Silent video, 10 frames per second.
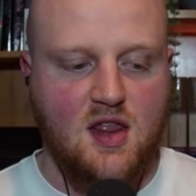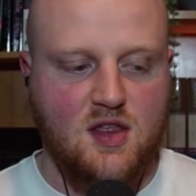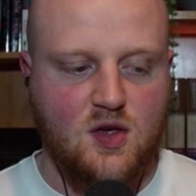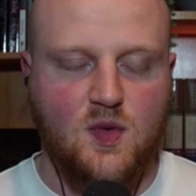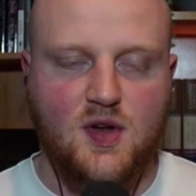
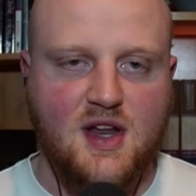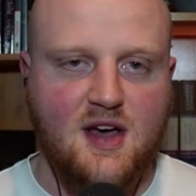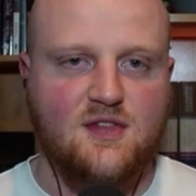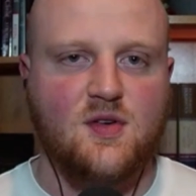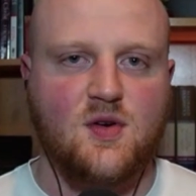you will
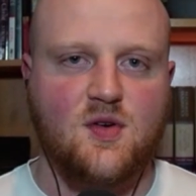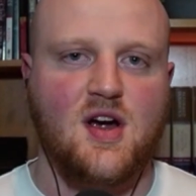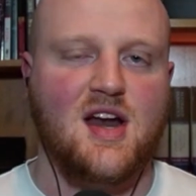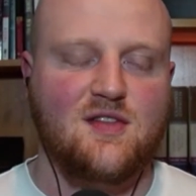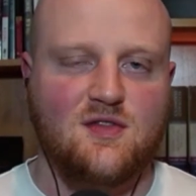never
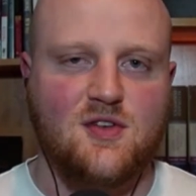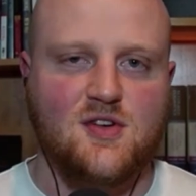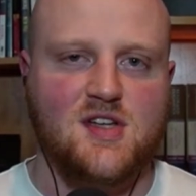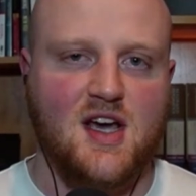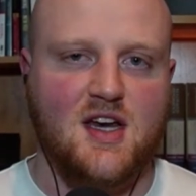regret even for
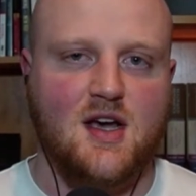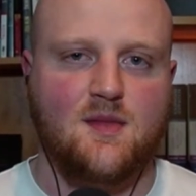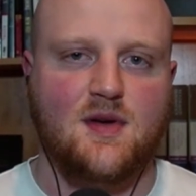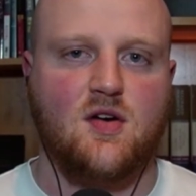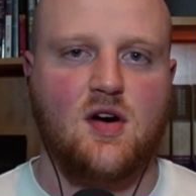a second
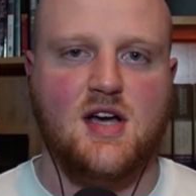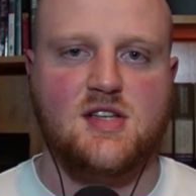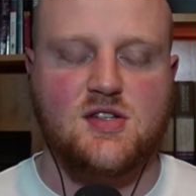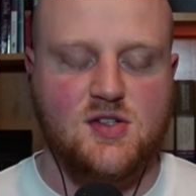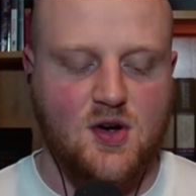coming to
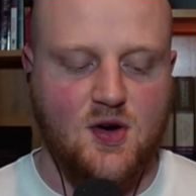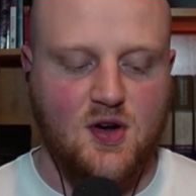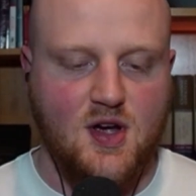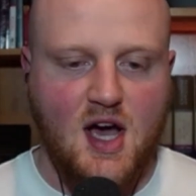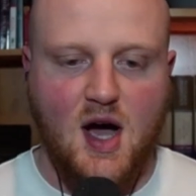Christ.
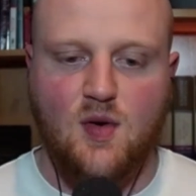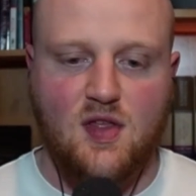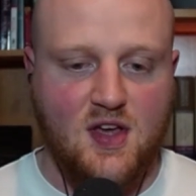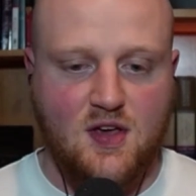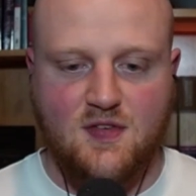So I want
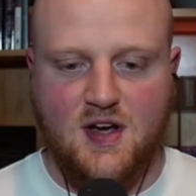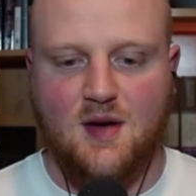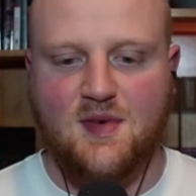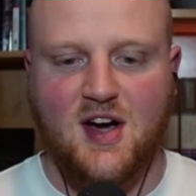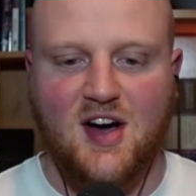to thank you for
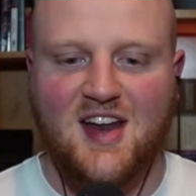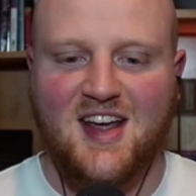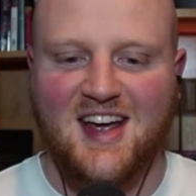coming on.